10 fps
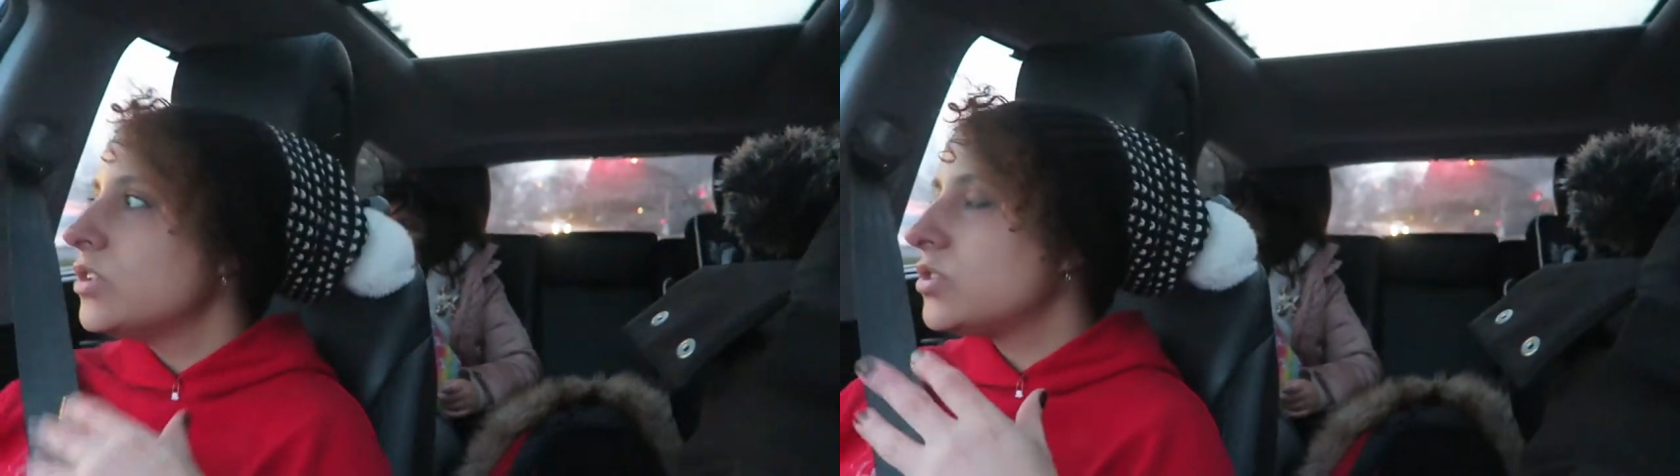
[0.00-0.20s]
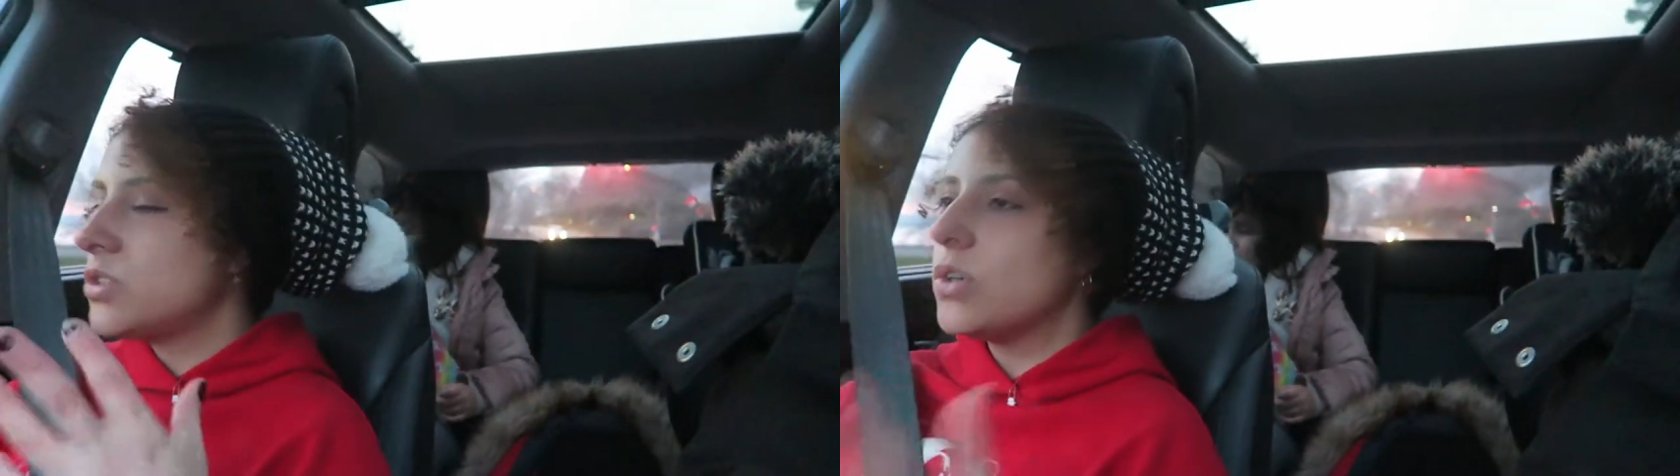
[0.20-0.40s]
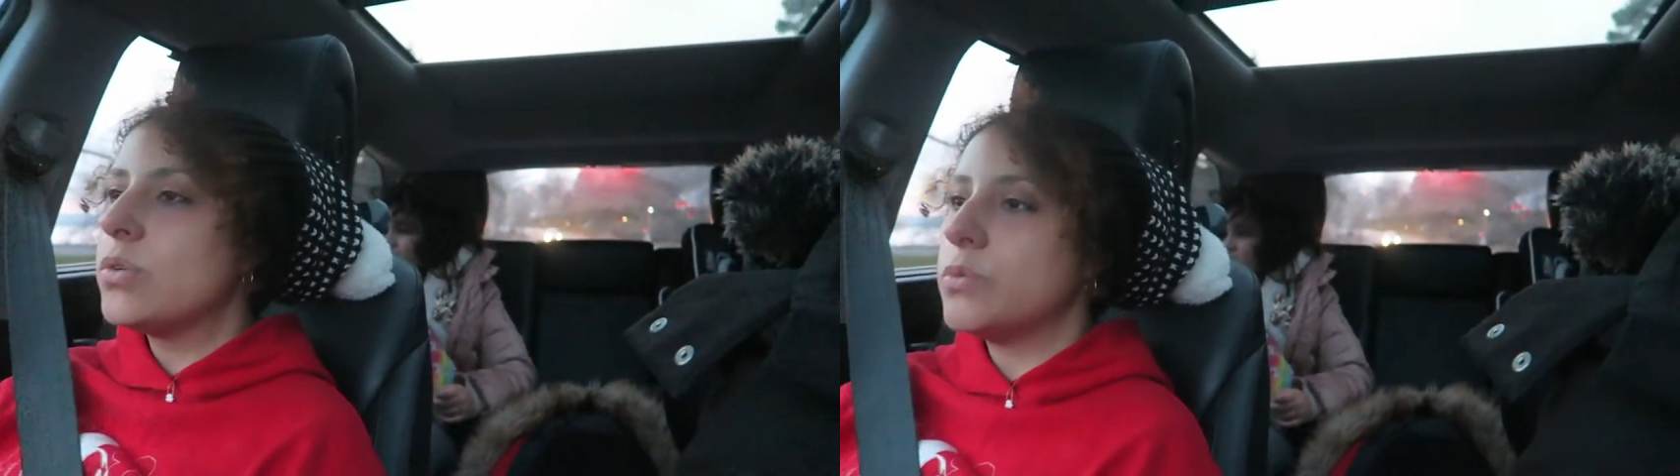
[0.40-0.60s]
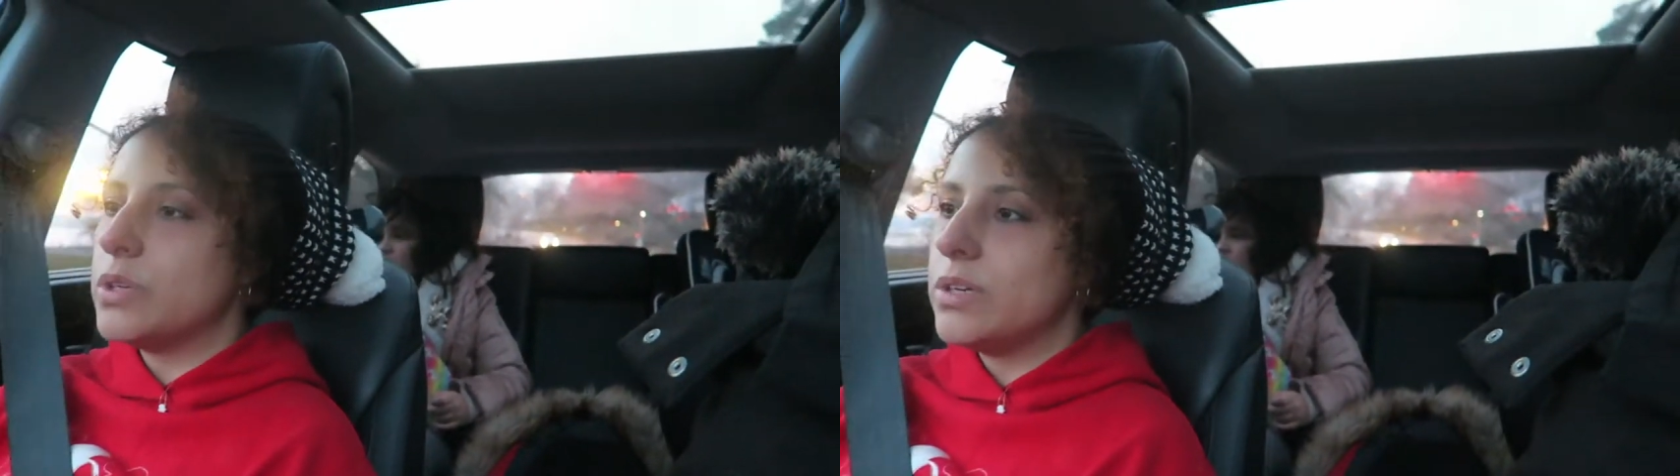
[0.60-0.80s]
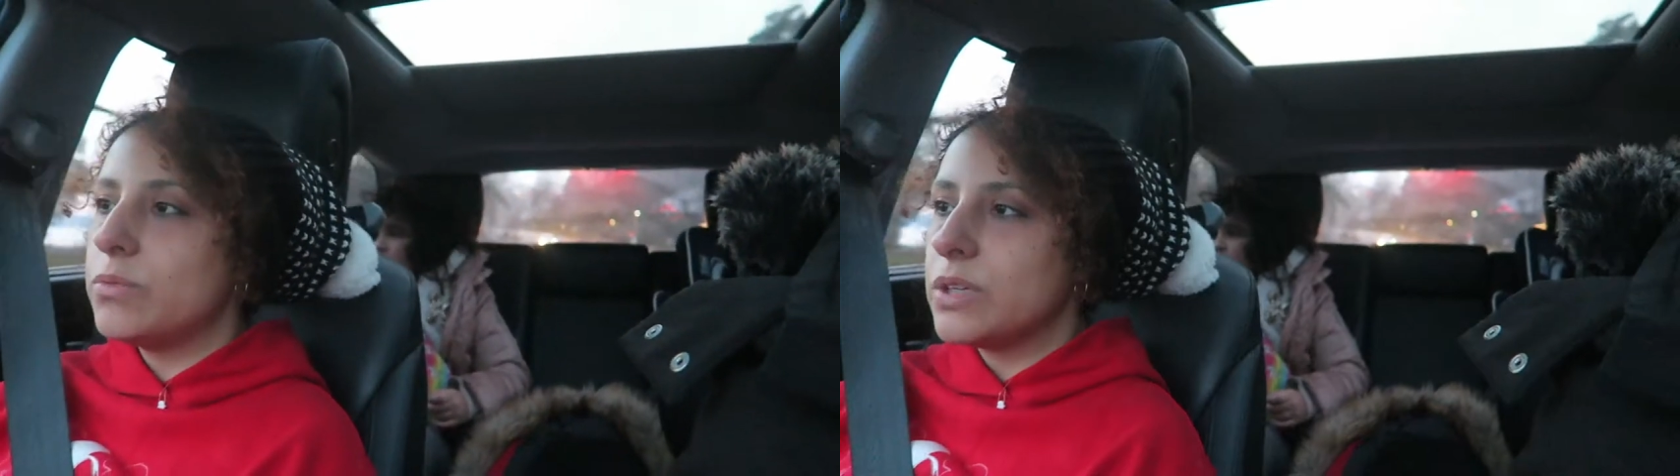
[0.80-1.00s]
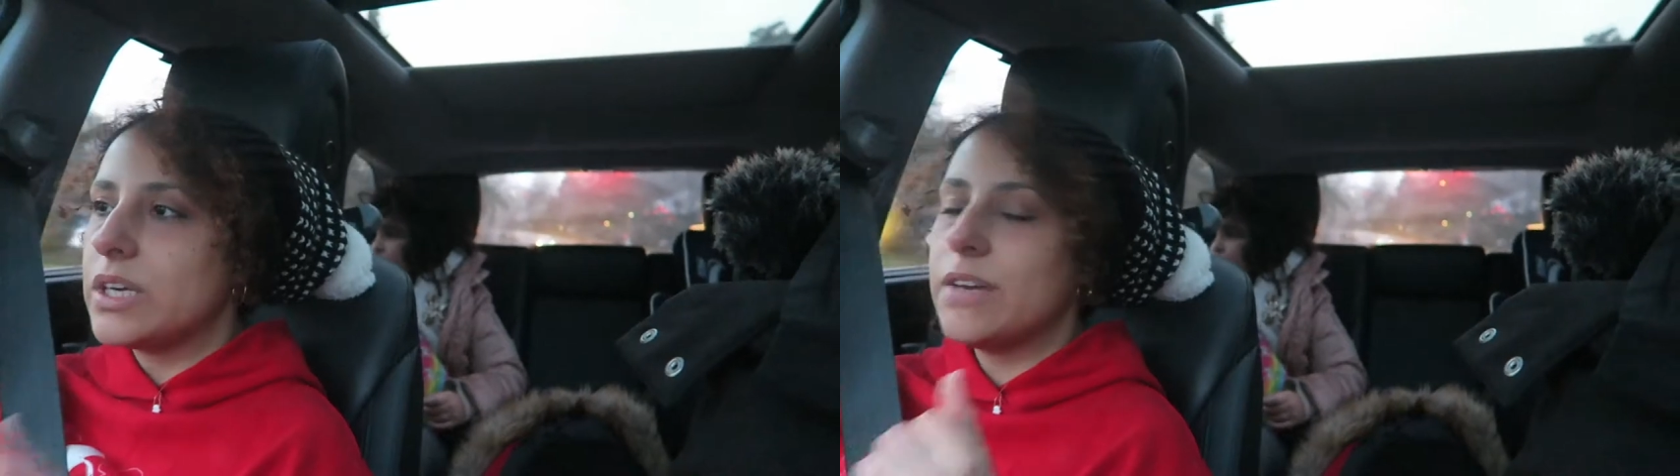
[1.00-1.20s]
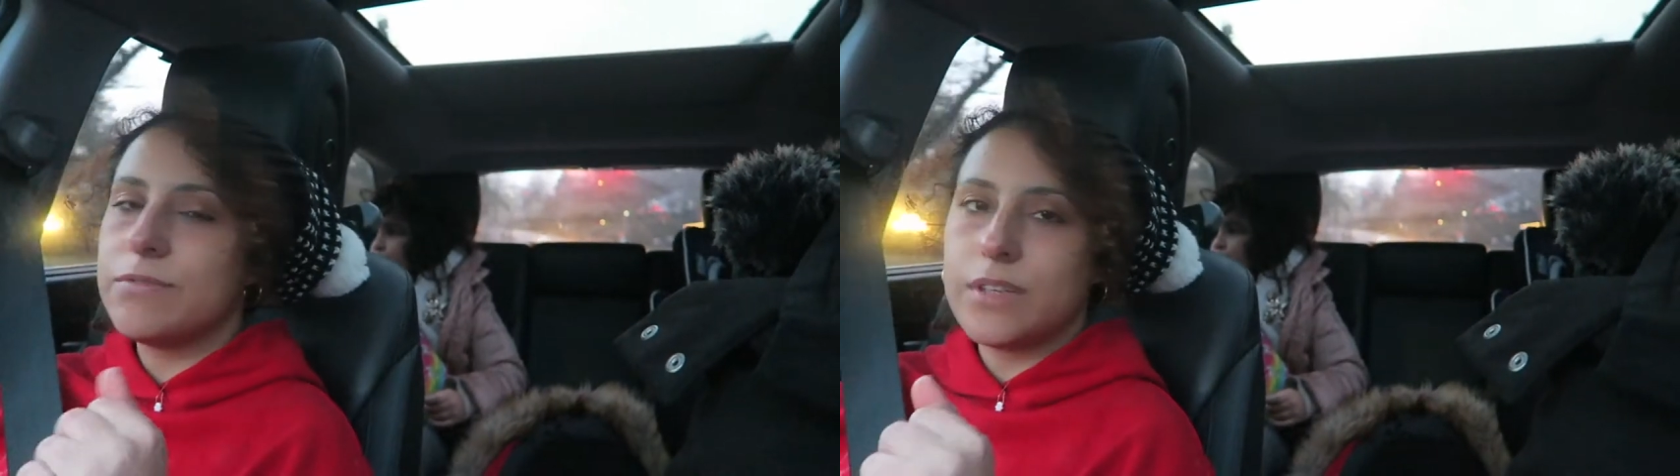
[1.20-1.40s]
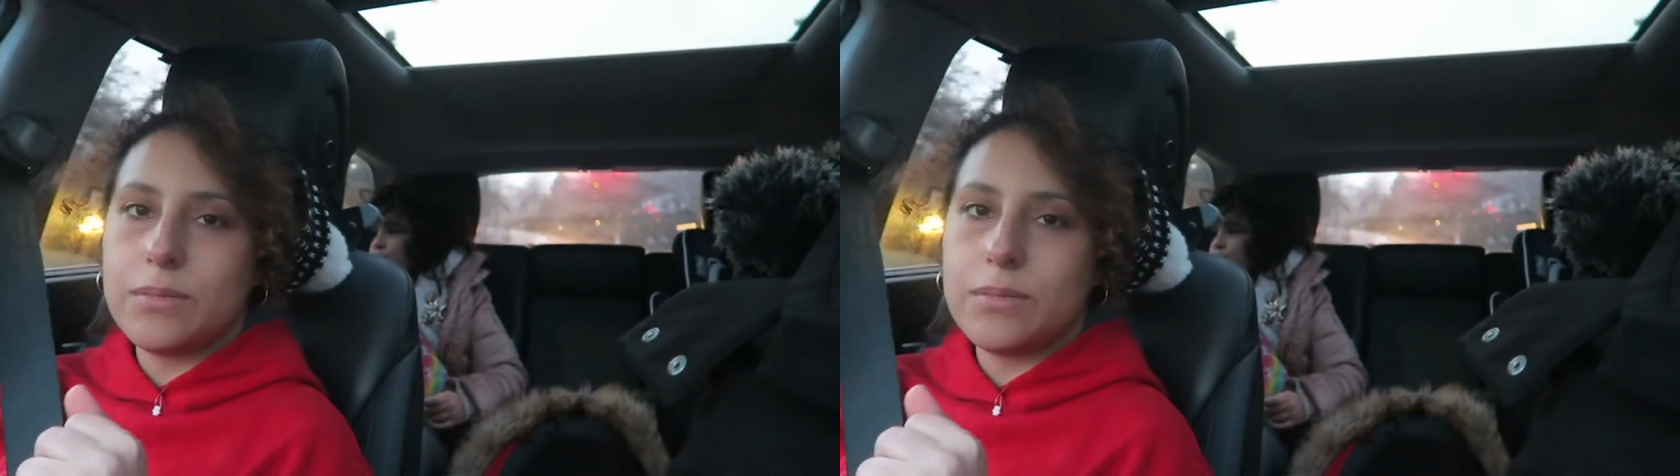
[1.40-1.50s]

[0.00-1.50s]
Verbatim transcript: So we gave